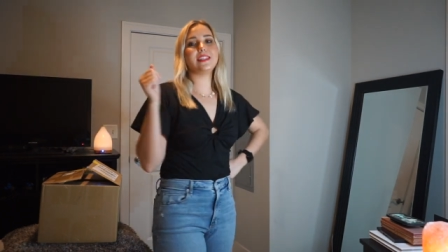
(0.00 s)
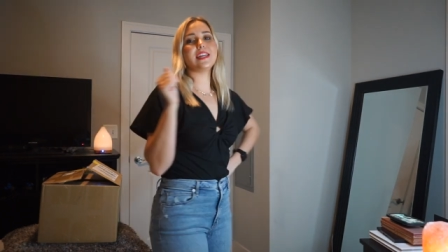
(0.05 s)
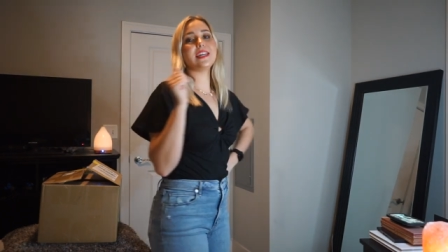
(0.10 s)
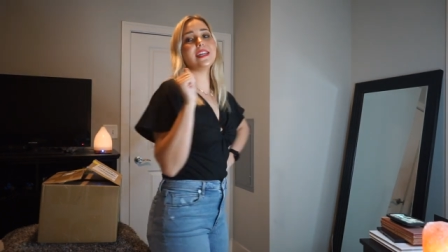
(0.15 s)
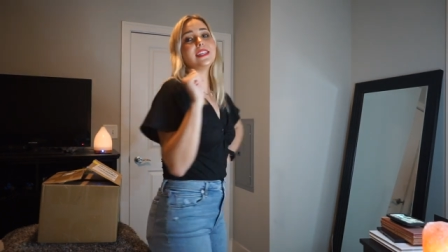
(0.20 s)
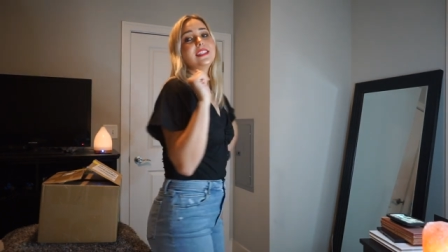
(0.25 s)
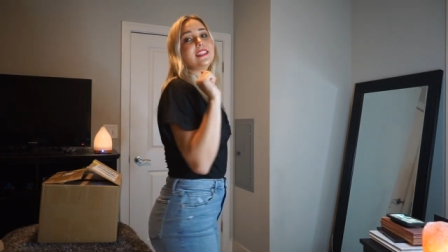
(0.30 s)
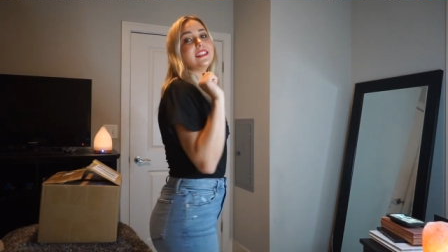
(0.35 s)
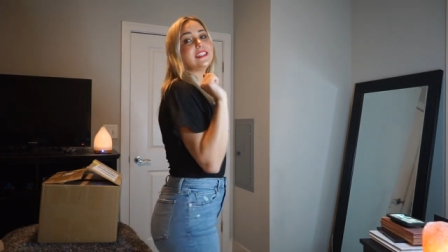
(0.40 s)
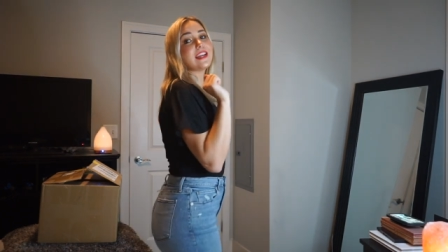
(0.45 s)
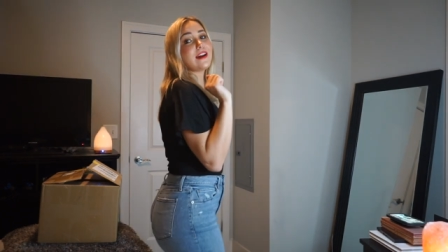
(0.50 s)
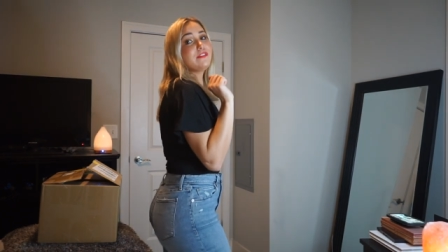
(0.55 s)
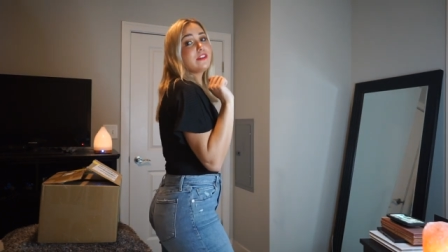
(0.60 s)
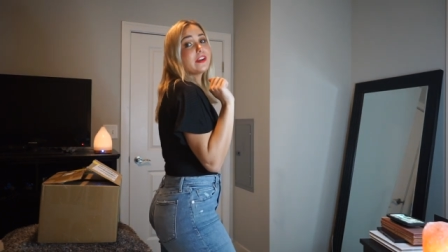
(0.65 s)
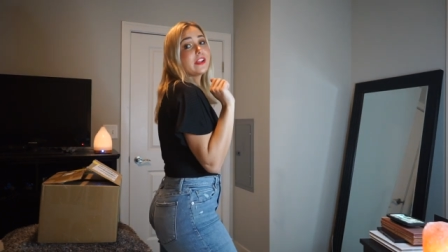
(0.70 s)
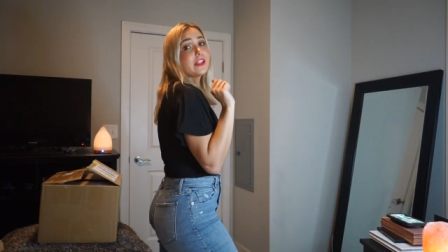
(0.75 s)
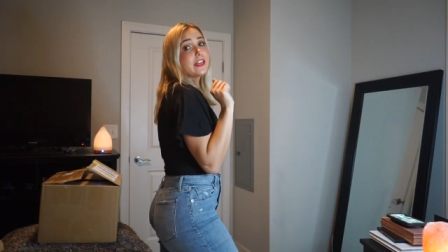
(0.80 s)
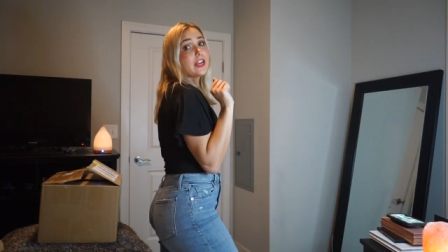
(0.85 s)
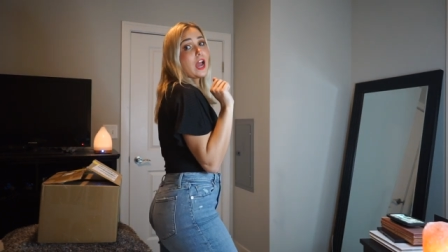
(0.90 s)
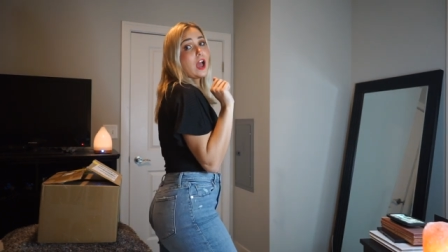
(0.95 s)
this,
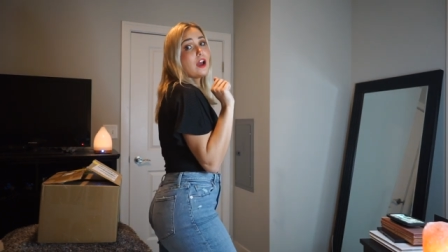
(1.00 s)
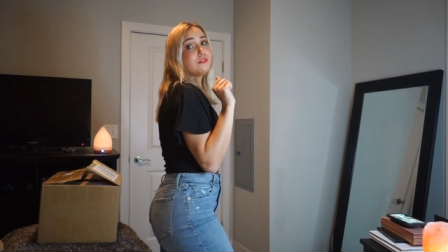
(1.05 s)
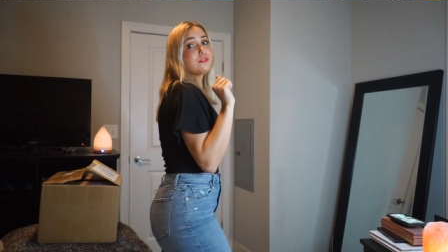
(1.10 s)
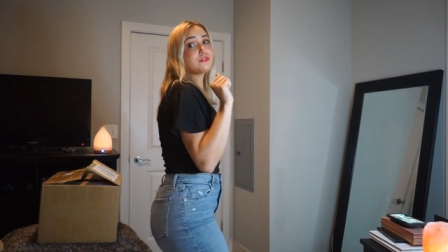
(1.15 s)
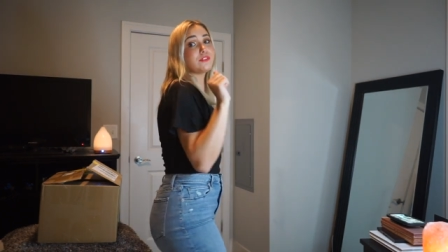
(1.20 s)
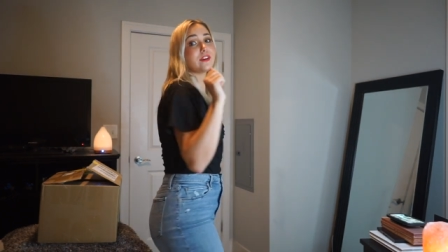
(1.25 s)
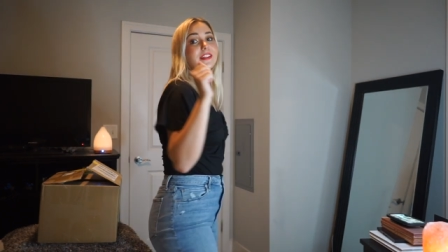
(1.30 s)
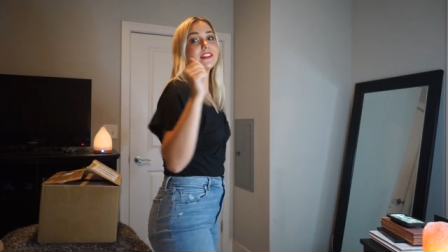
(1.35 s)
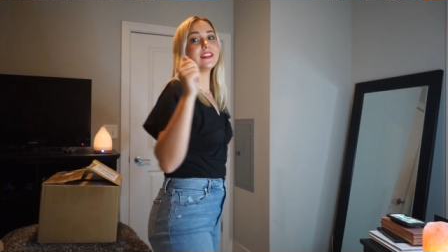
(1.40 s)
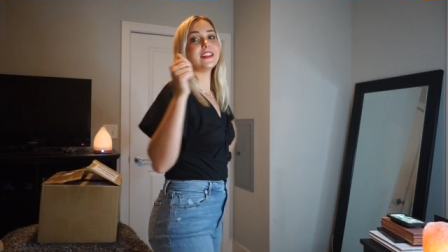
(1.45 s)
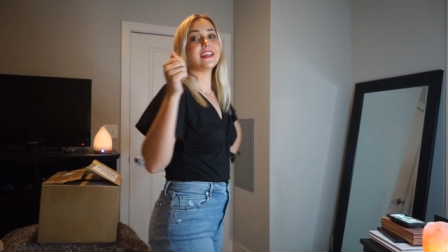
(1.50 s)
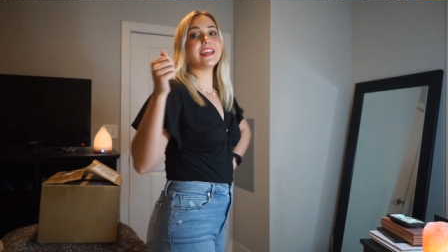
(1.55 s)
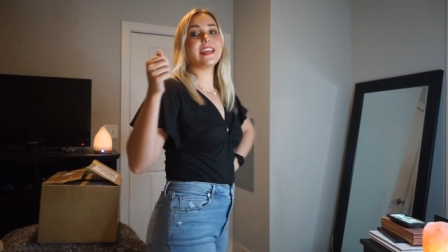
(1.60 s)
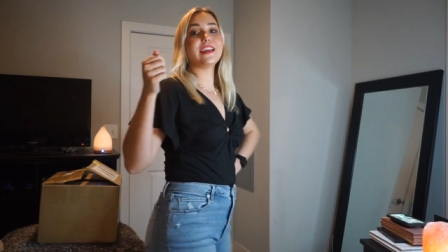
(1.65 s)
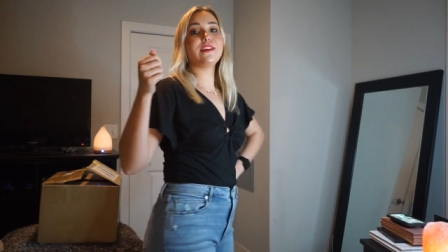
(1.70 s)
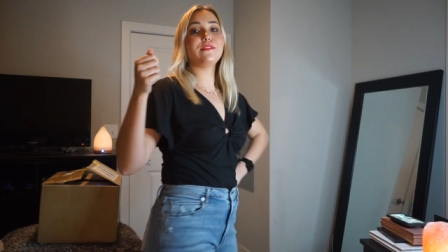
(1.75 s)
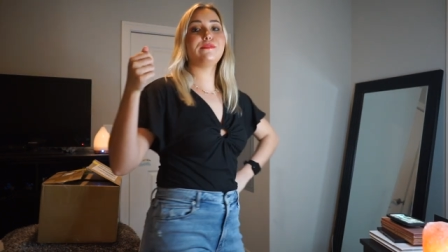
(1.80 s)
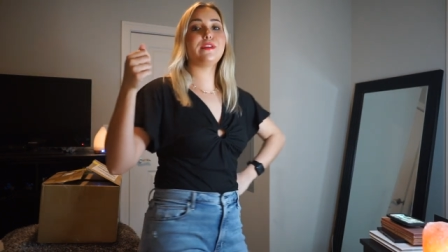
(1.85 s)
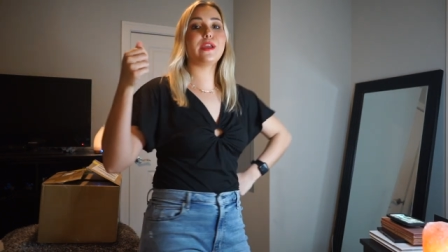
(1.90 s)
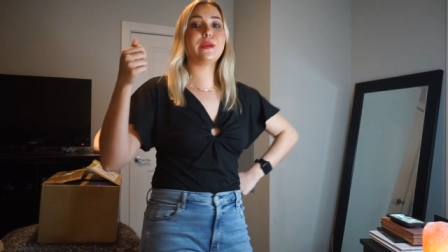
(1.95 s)
definitely not
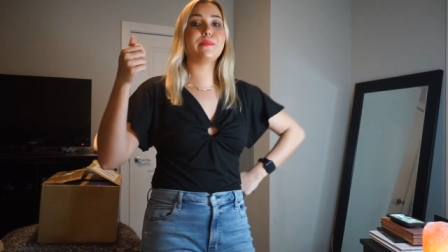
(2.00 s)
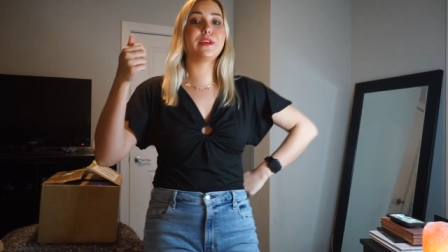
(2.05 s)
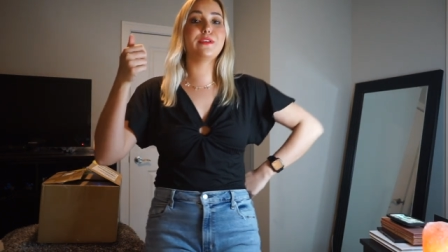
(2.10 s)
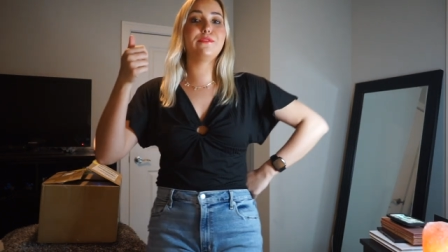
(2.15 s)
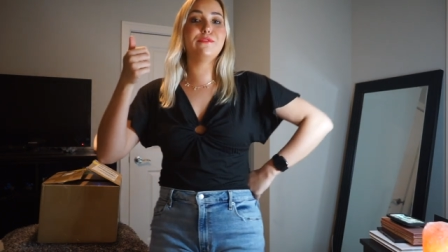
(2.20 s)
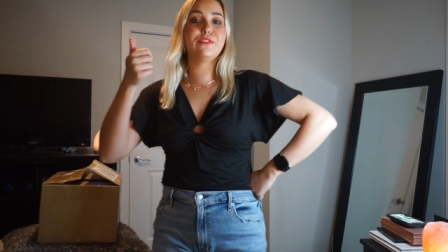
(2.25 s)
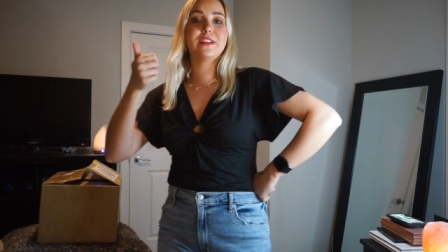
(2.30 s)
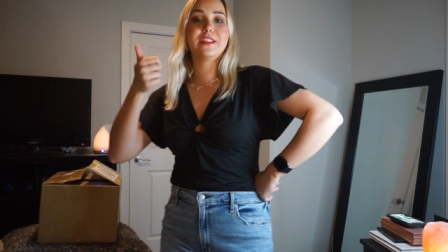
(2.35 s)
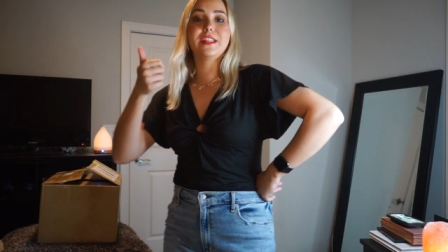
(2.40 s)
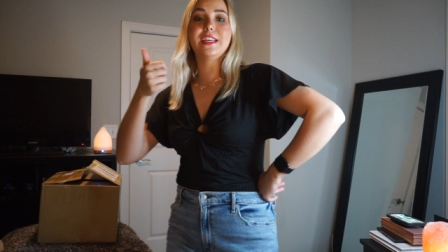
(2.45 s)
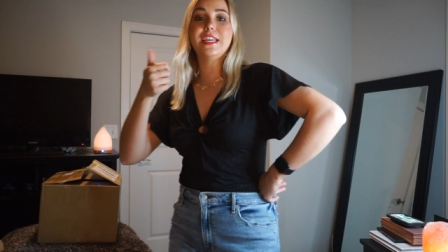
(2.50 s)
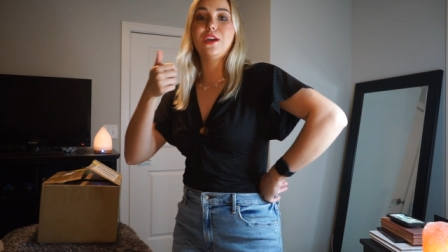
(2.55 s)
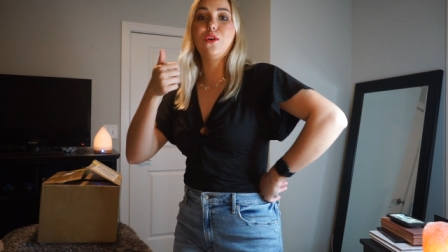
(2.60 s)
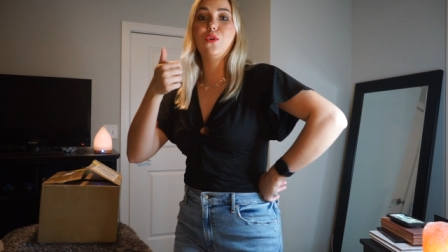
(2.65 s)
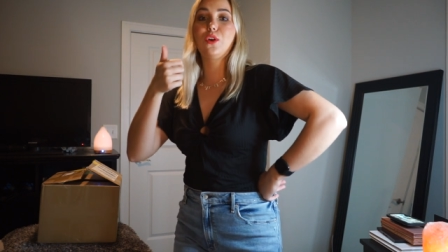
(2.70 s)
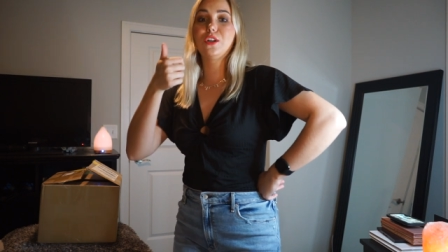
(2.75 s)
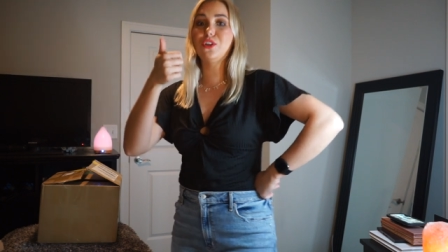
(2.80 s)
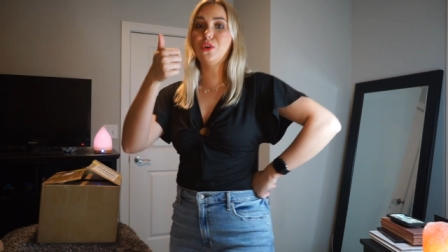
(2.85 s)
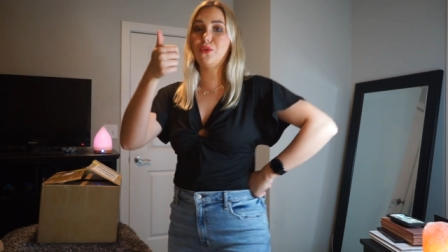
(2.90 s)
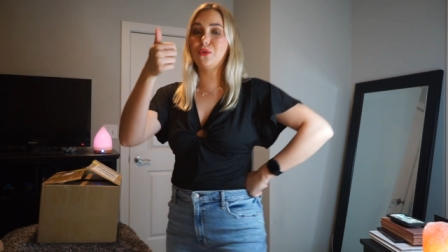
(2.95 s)
friendly, family friendly,
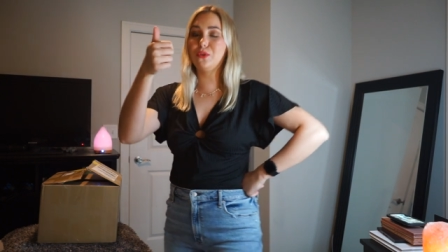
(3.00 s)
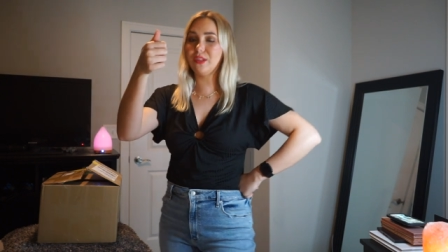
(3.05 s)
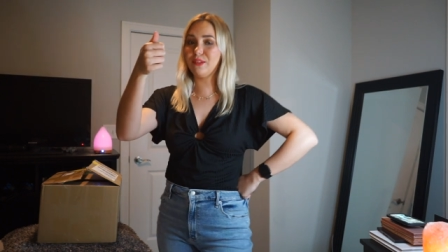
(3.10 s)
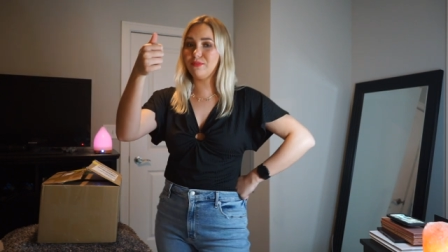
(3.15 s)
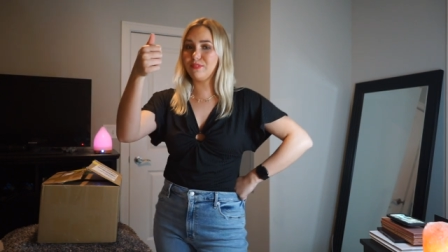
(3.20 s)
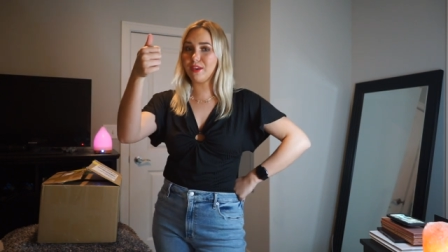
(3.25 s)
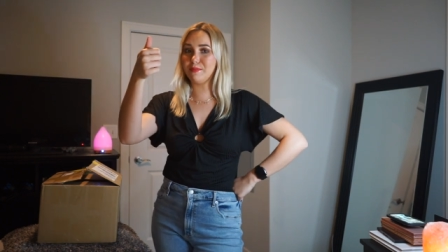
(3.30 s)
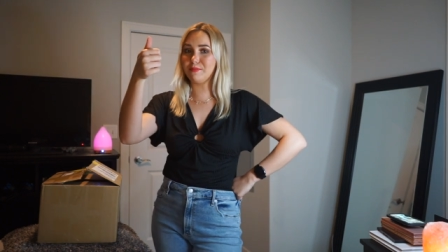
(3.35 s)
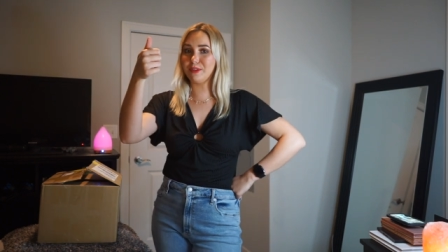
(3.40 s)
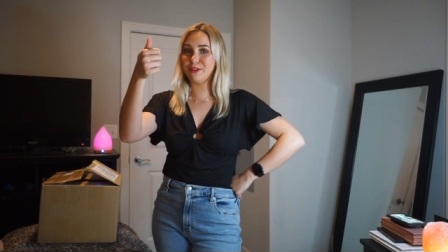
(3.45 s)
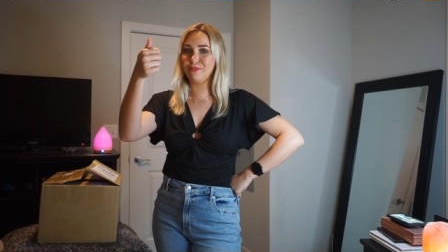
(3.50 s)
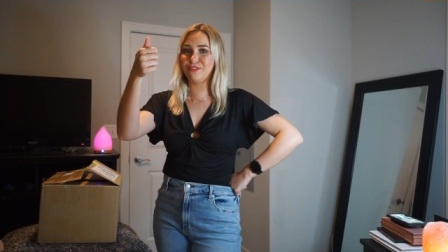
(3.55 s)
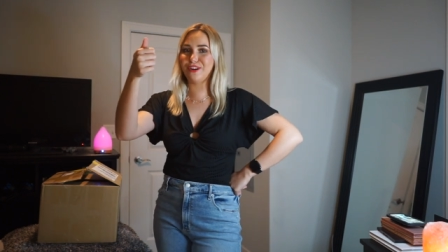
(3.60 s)
or totally family